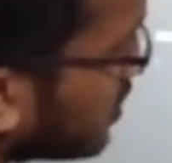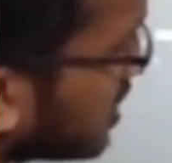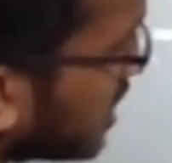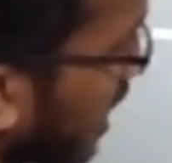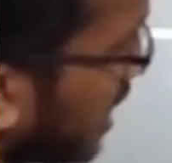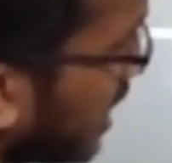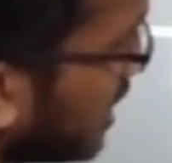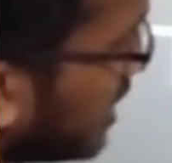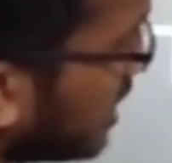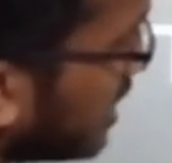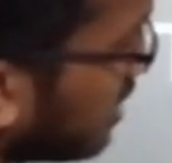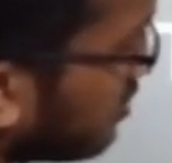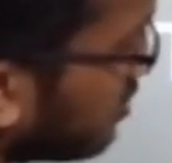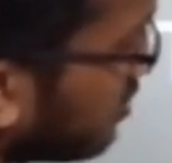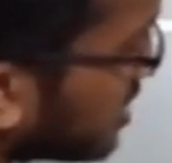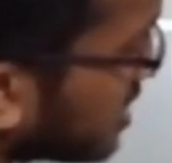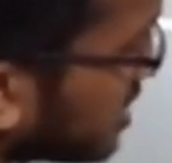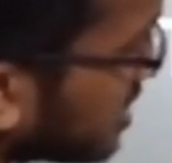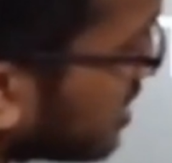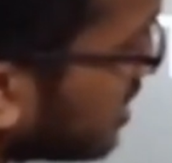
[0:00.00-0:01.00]
ideal
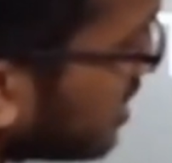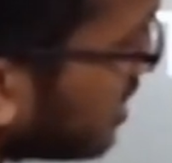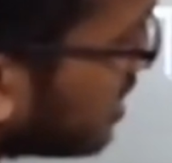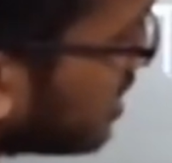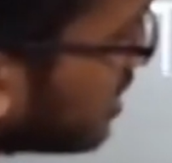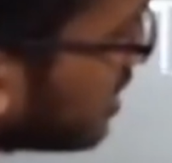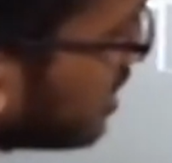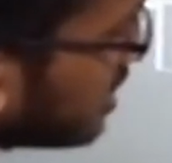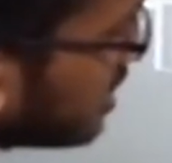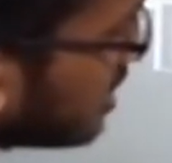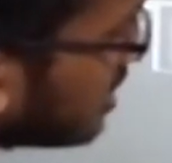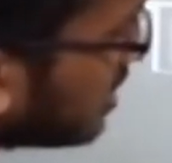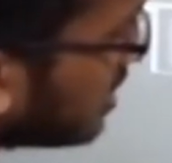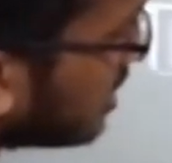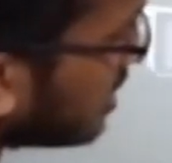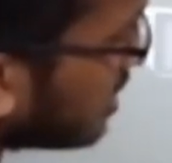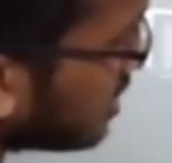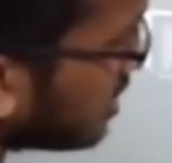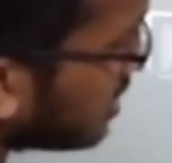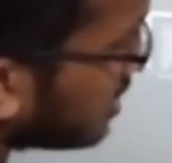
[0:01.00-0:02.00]
position.
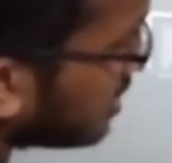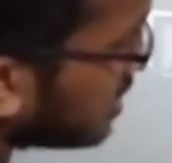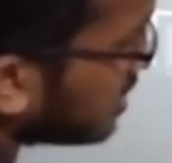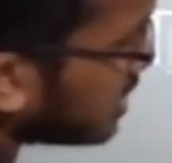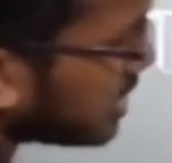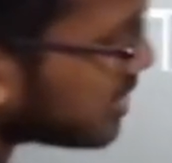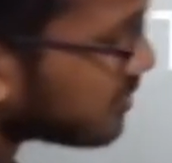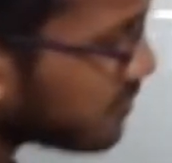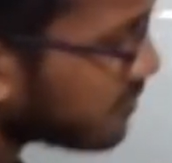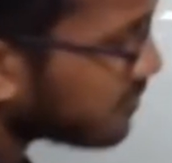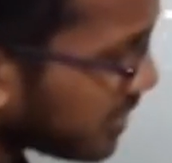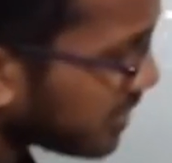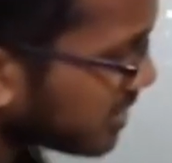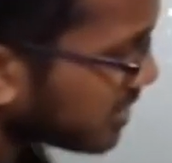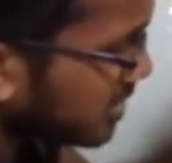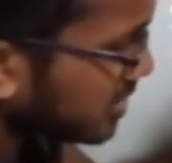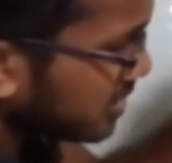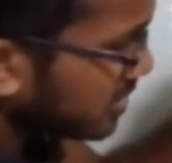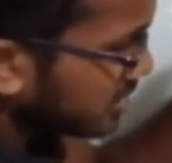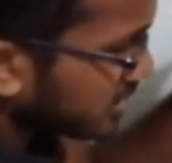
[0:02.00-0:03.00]
These
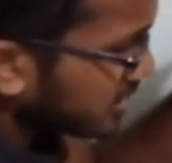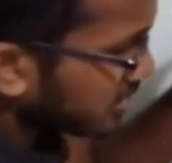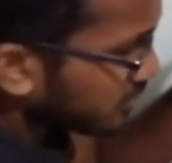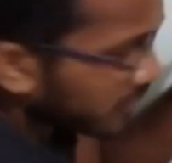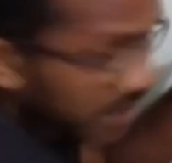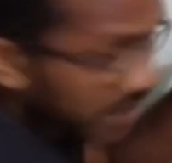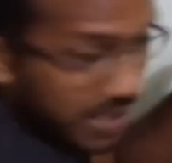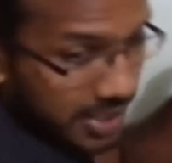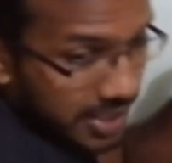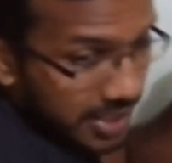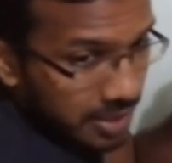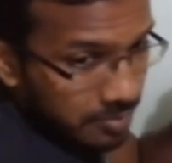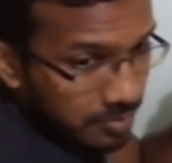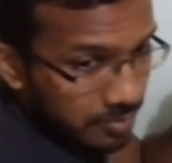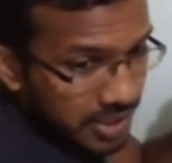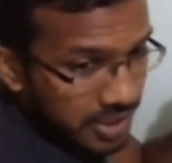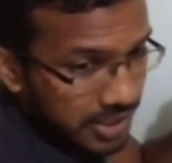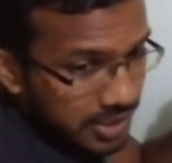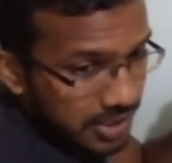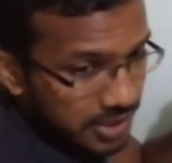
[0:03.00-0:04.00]
ones nuclei are
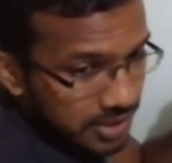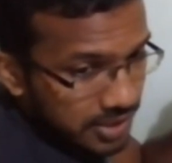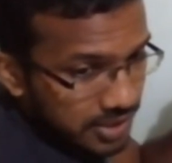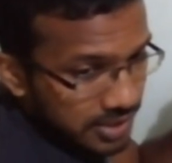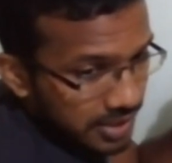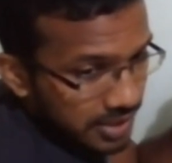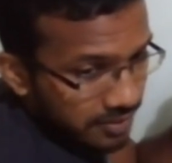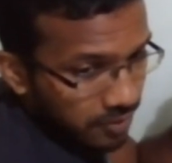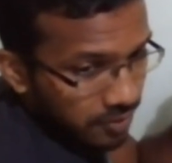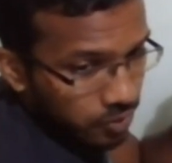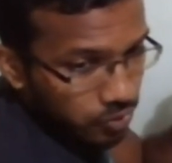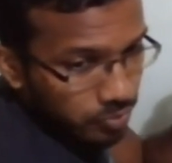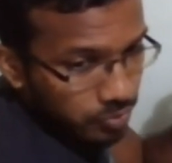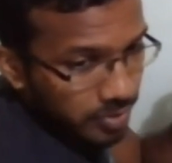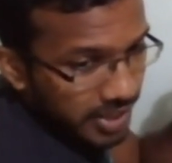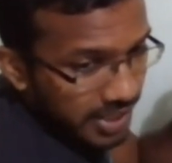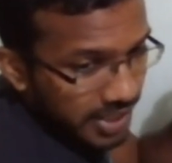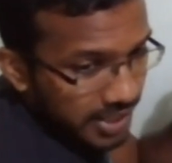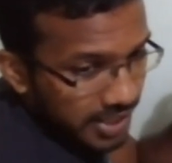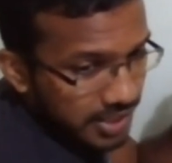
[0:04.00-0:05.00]
big. They want to
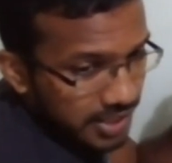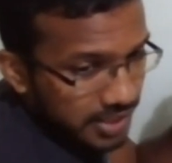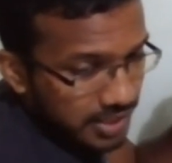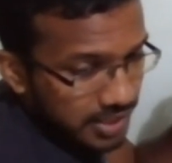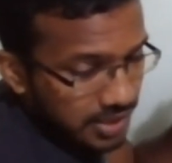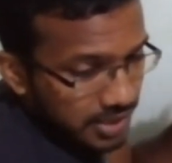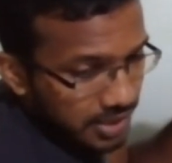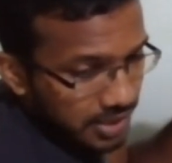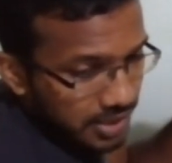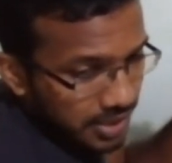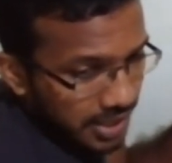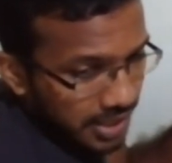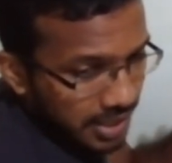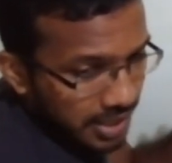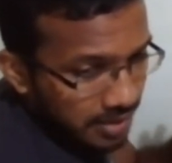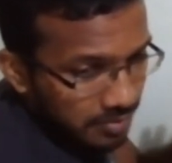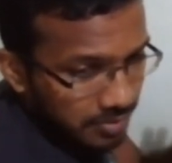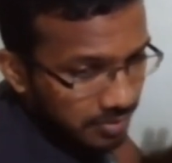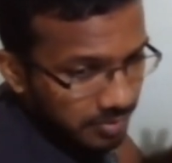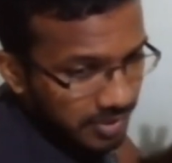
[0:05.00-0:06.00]
break
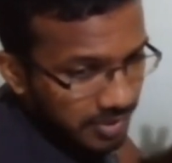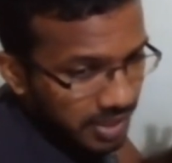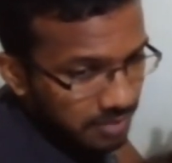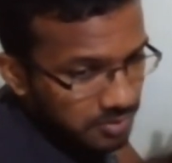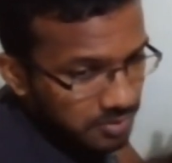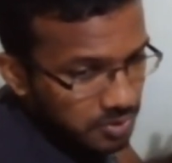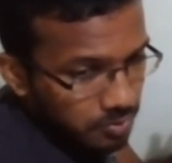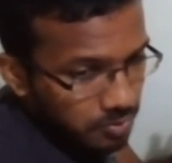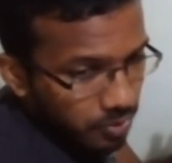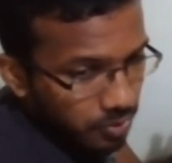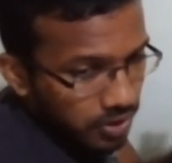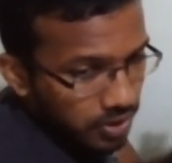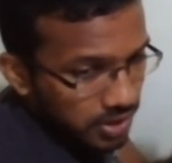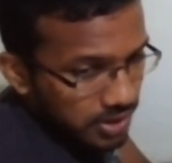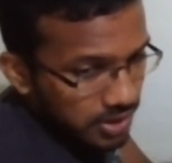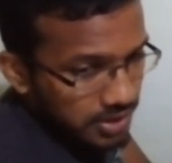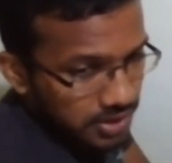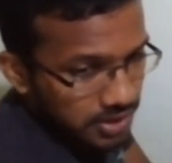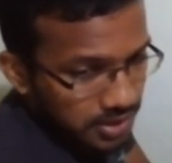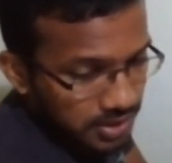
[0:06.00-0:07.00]
and become
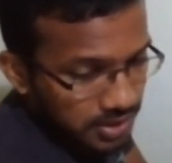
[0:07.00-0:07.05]
smaller